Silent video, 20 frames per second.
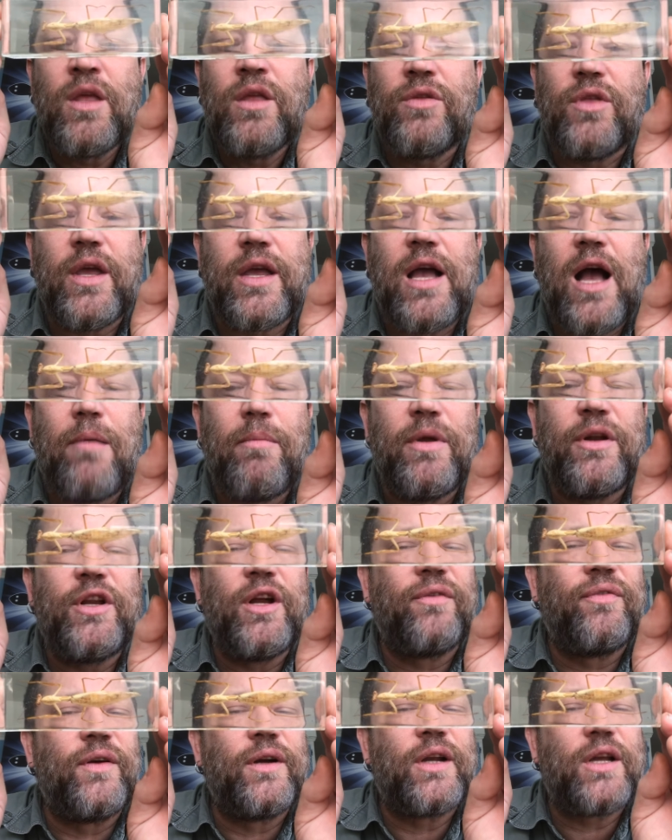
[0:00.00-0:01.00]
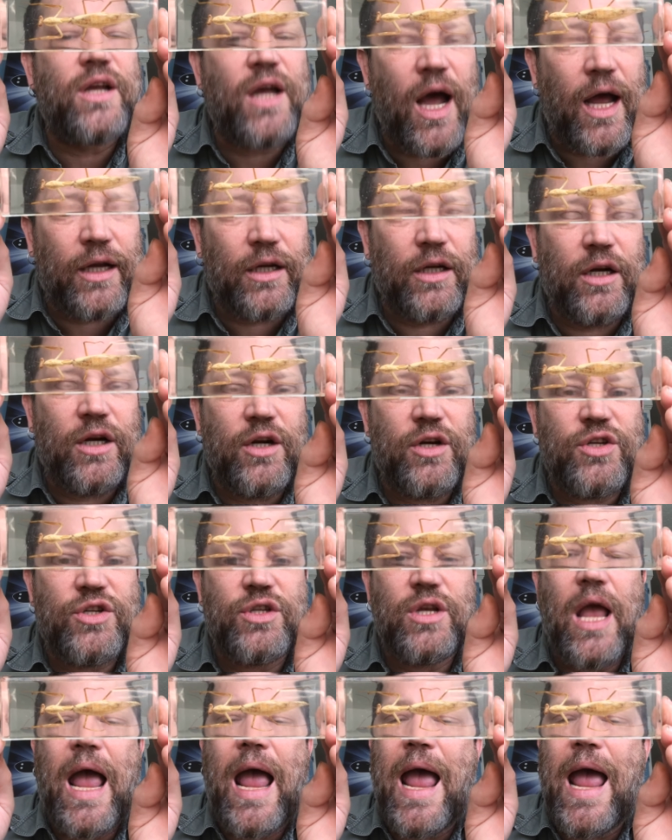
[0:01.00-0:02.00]
They come in different
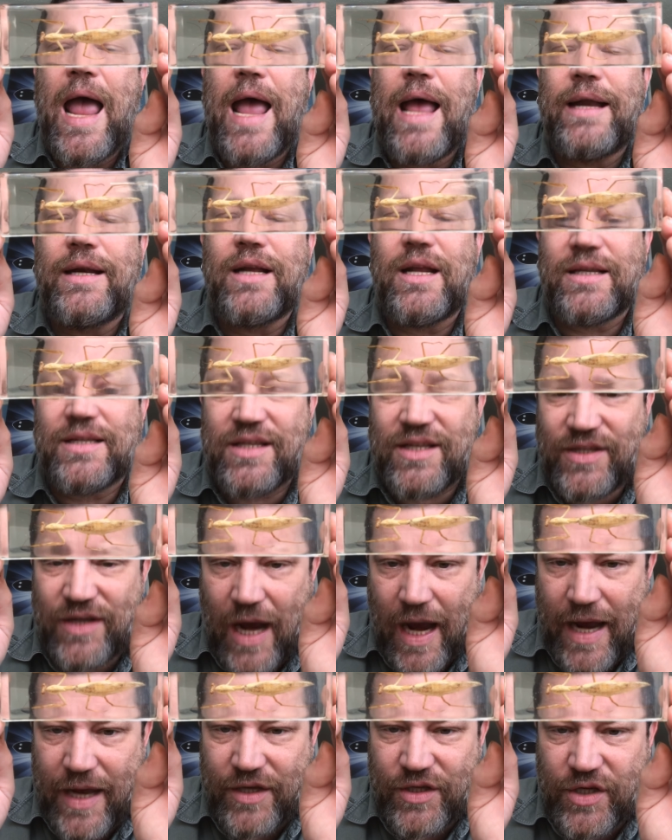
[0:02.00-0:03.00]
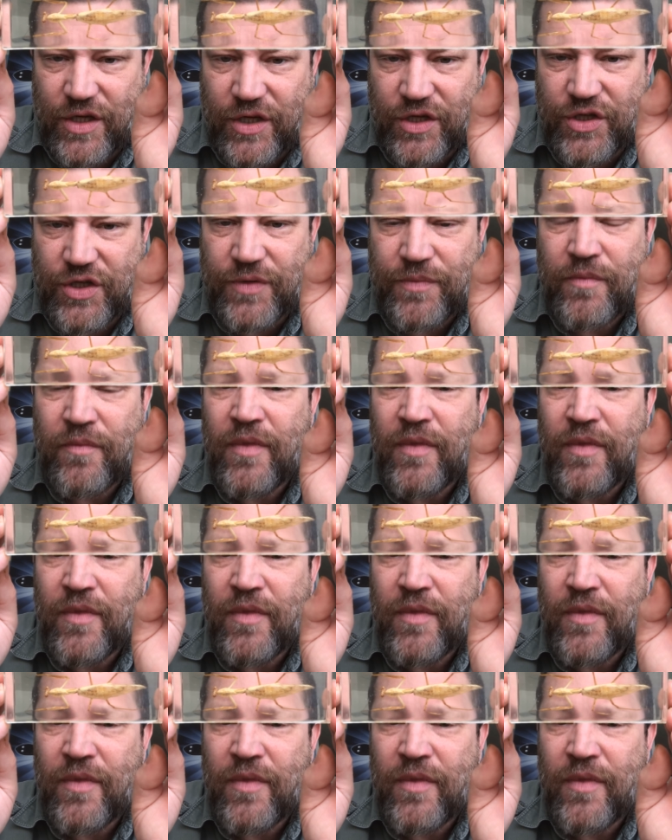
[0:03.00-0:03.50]
colors and sizes.